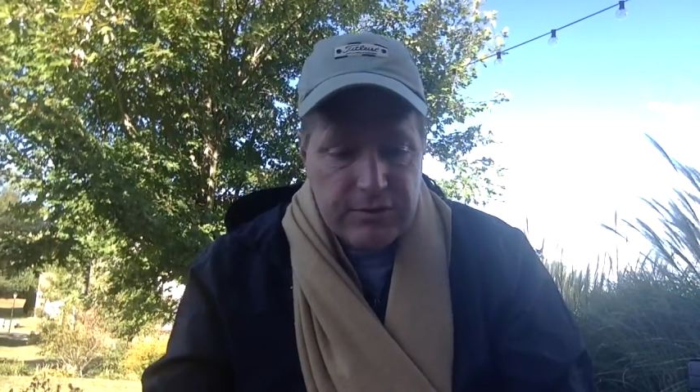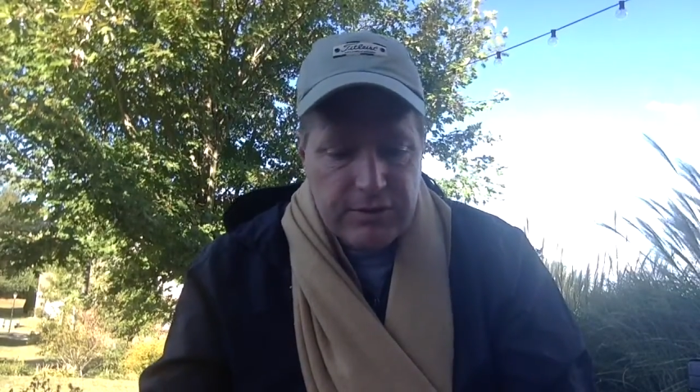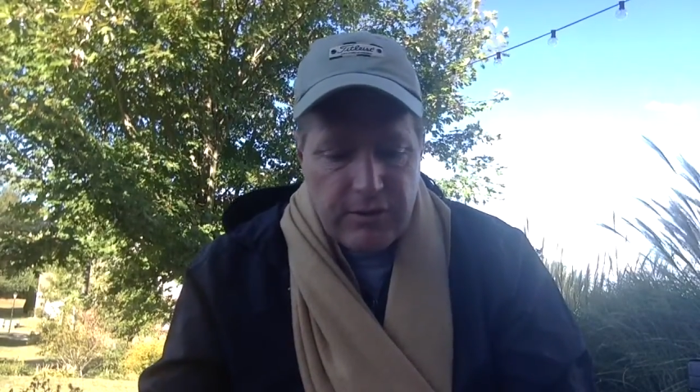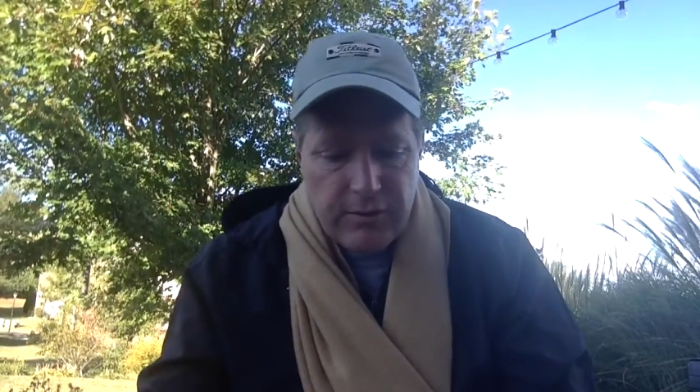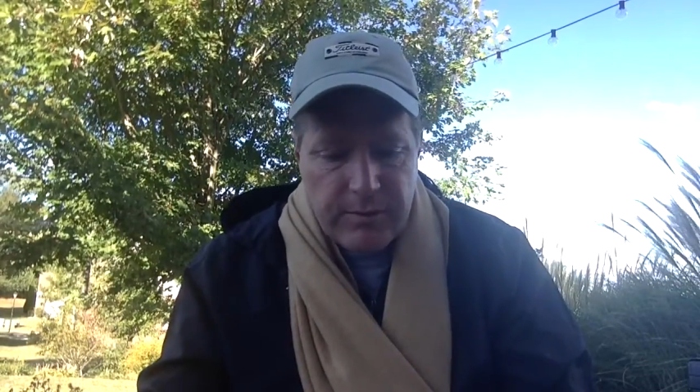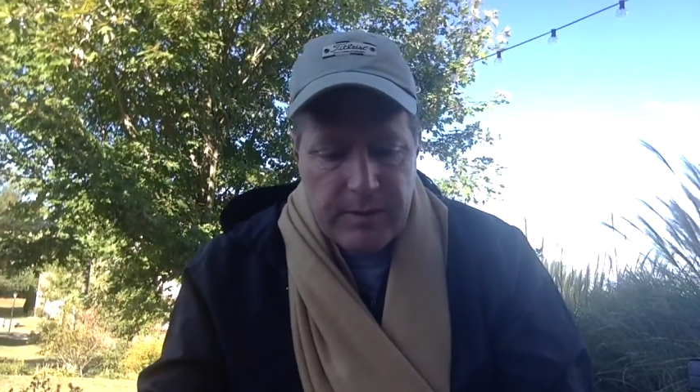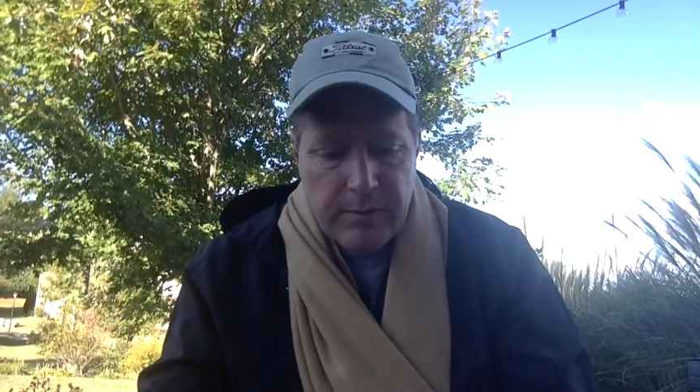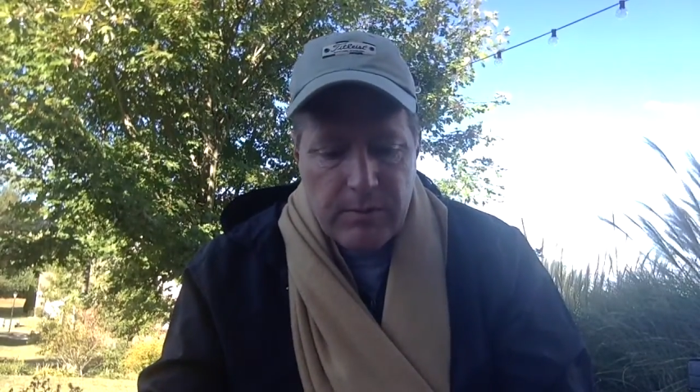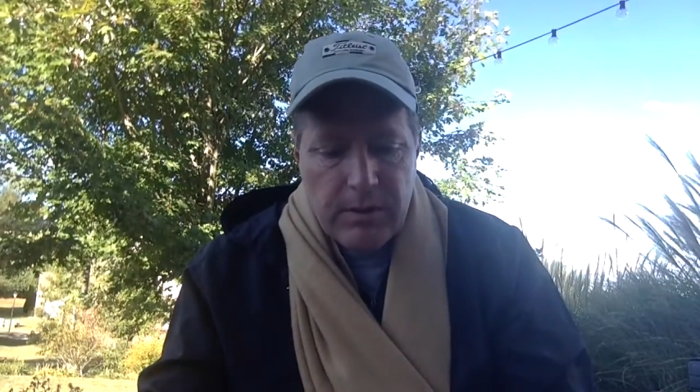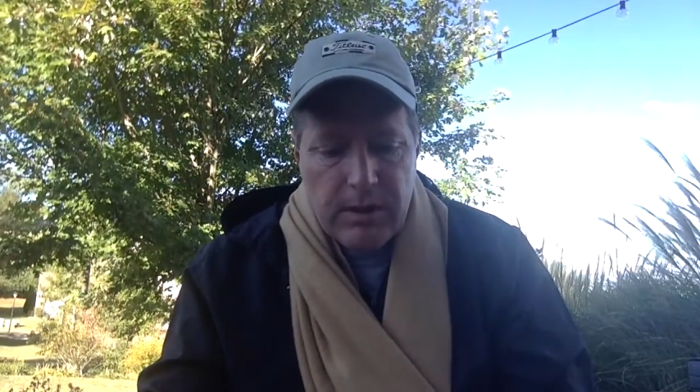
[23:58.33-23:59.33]
and other
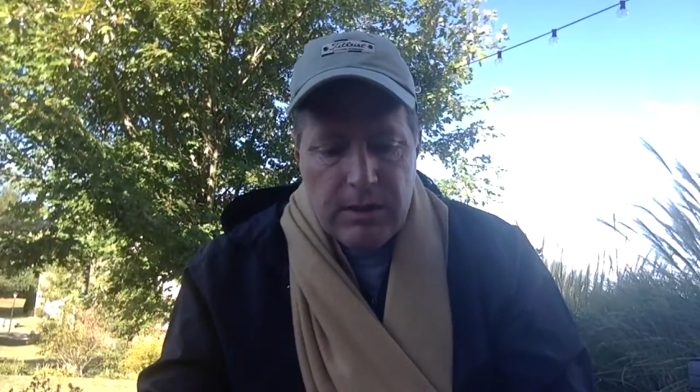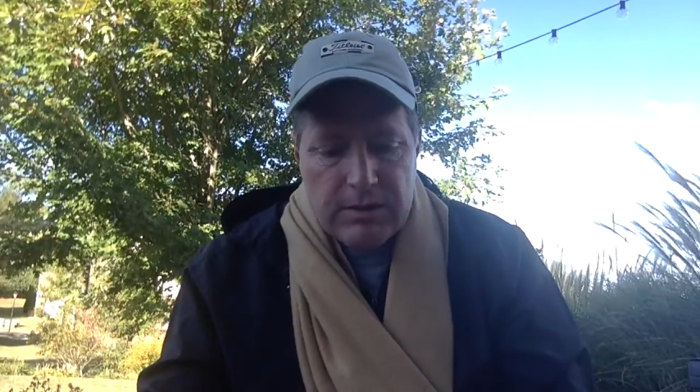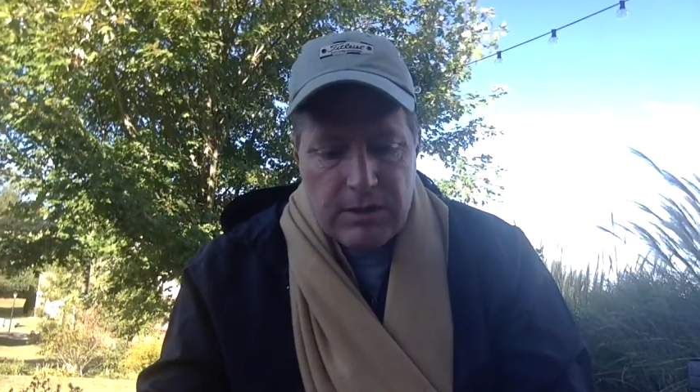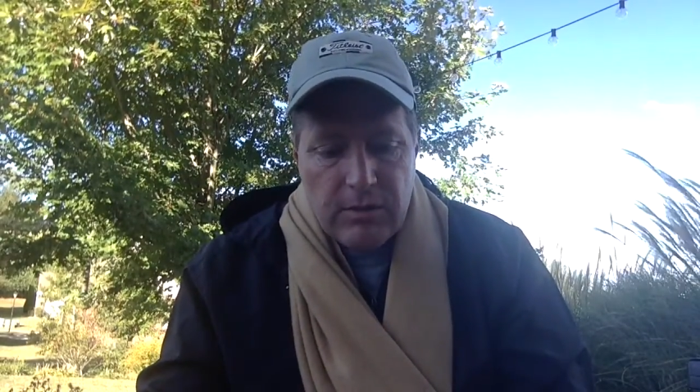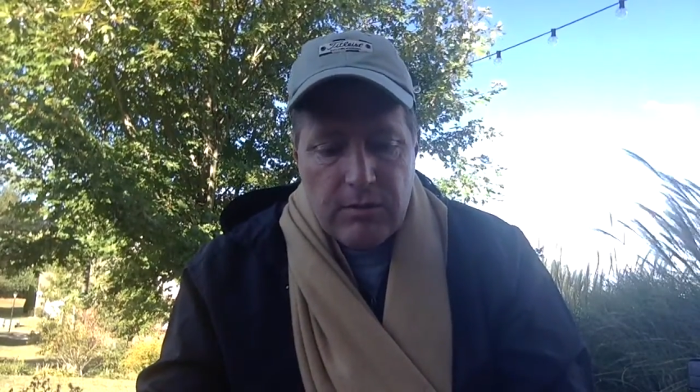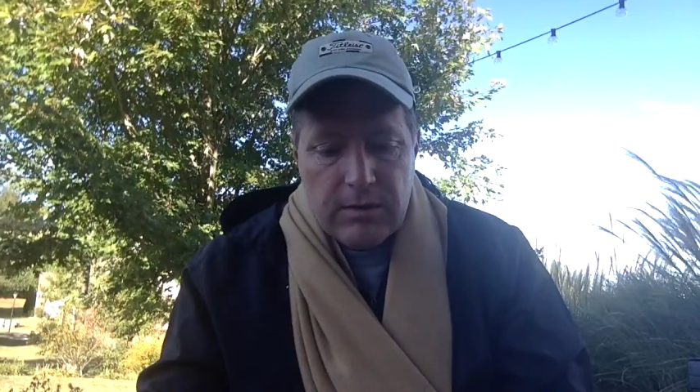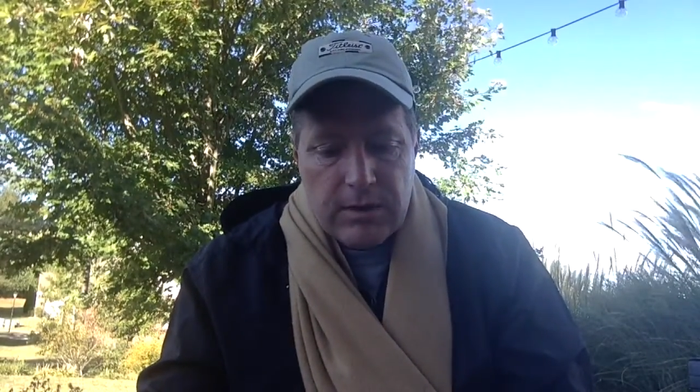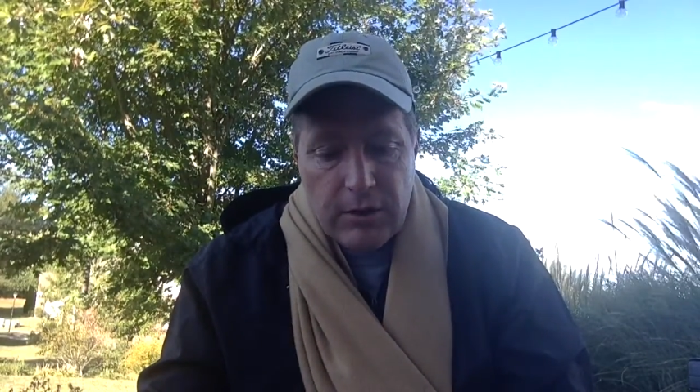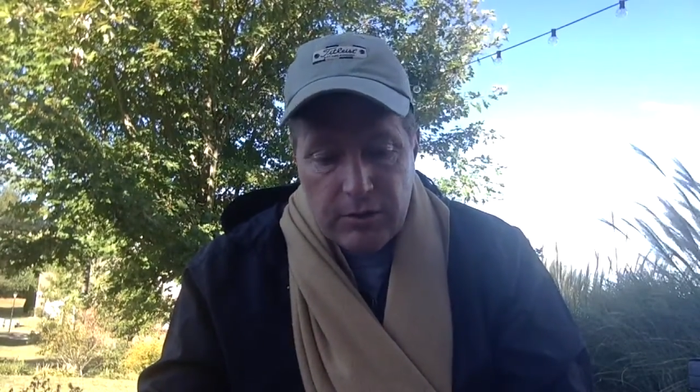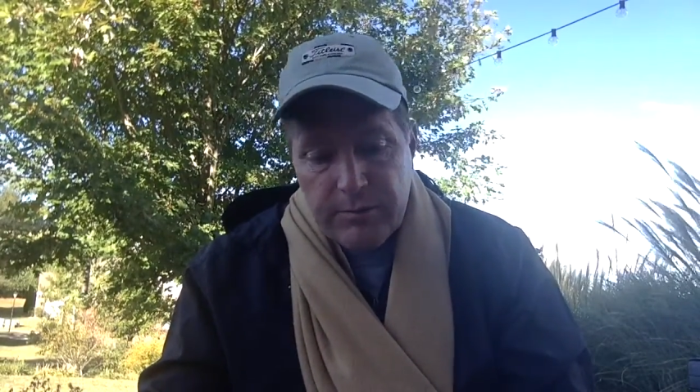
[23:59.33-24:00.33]
people. So
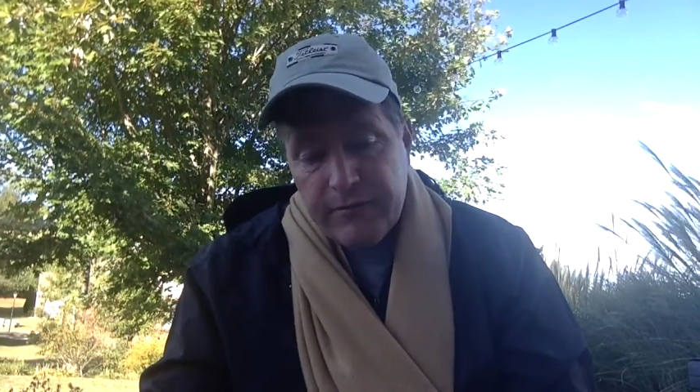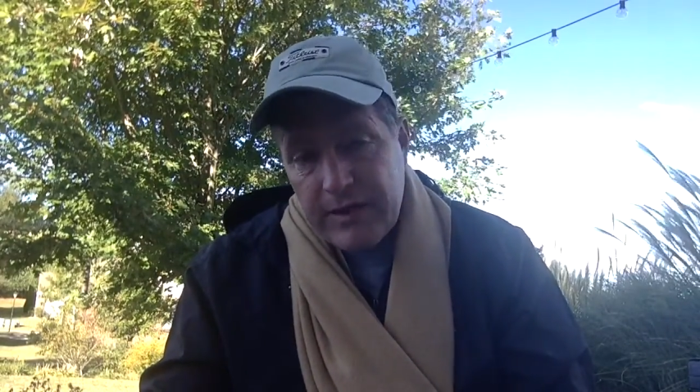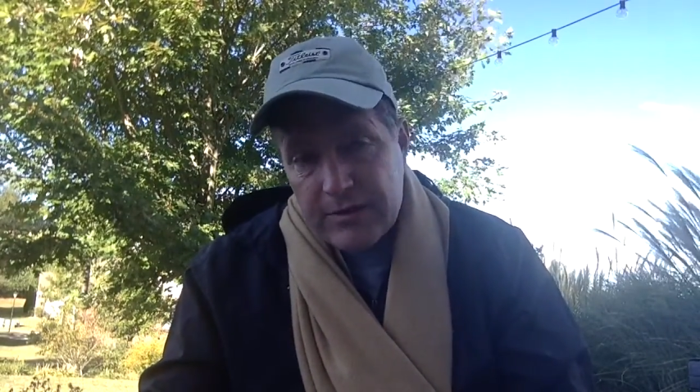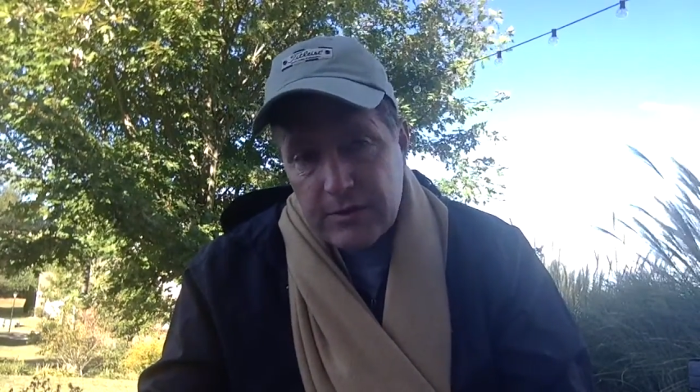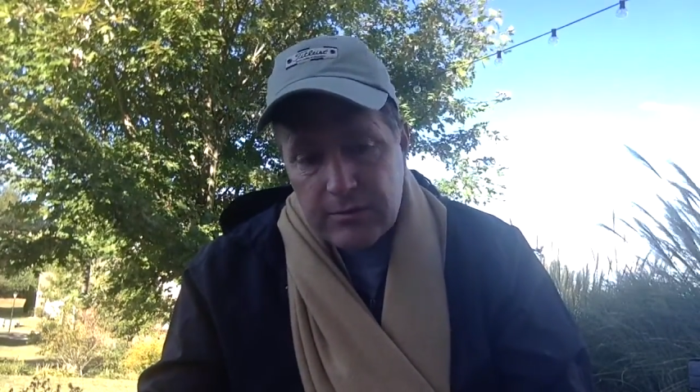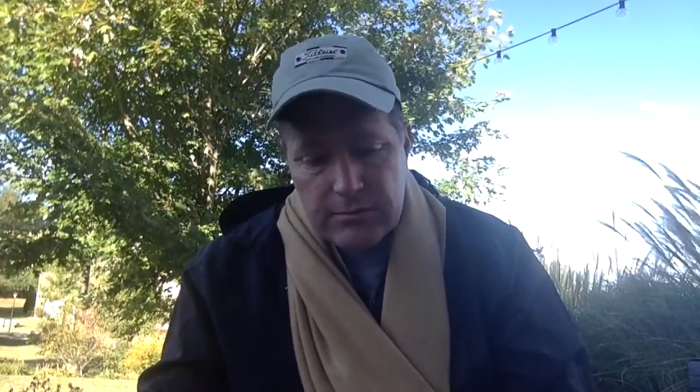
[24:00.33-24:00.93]
go to professor.